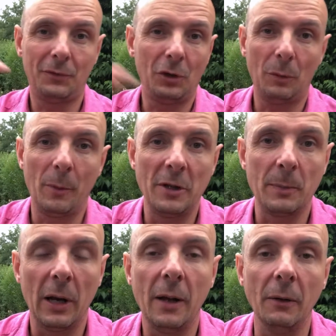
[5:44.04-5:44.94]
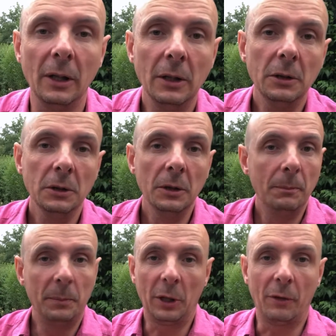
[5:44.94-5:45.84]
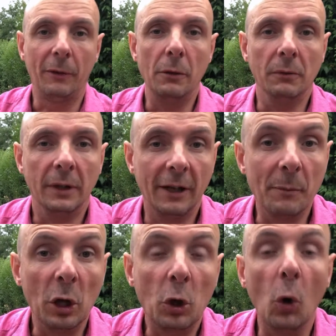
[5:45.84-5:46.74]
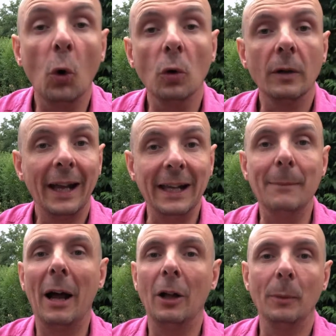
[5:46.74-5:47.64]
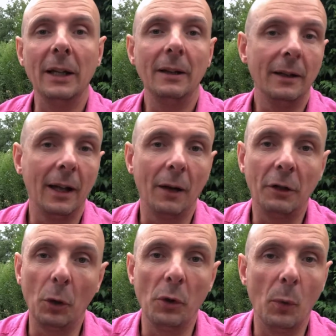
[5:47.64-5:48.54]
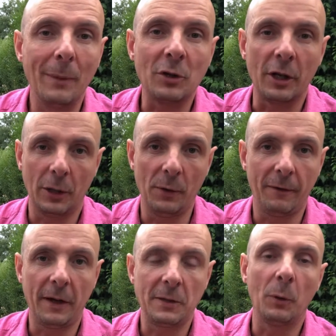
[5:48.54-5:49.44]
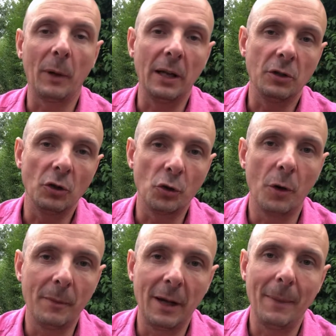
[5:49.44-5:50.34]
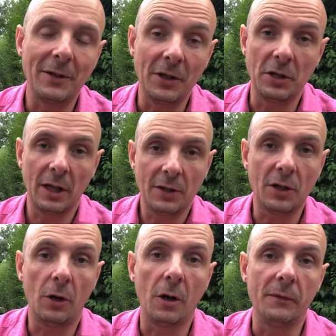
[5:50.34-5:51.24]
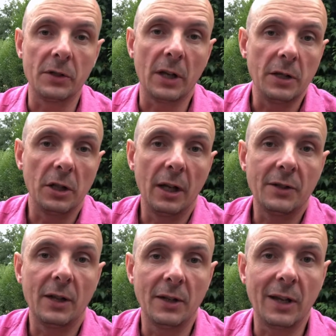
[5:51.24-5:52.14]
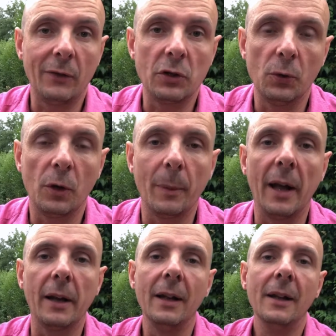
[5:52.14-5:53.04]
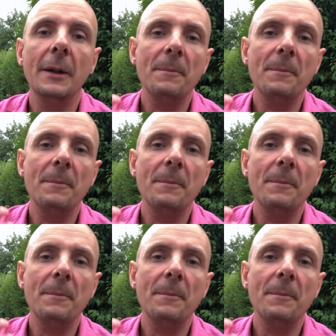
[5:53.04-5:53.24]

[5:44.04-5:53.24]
drop comments below, pick up the phone, give me a call, email me, go on the website, go on the Facebook page, drop me a message, and let's start a conversation. Let's have a talk about it.